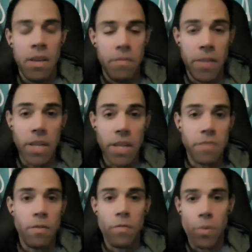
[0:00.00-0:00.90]
Phoenix
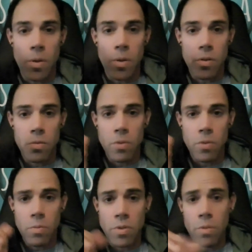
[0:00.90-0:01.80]
for a few years,
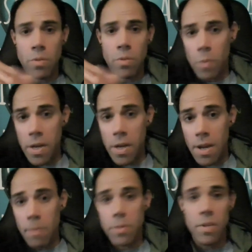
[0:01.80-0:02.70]
which was a great
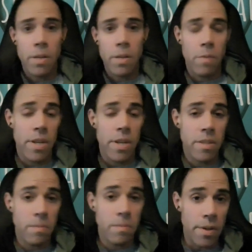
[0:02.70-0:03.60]
opportunity, a great
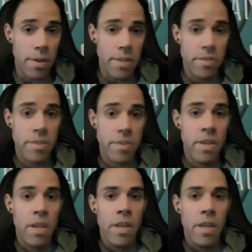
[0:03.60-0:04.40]
experience.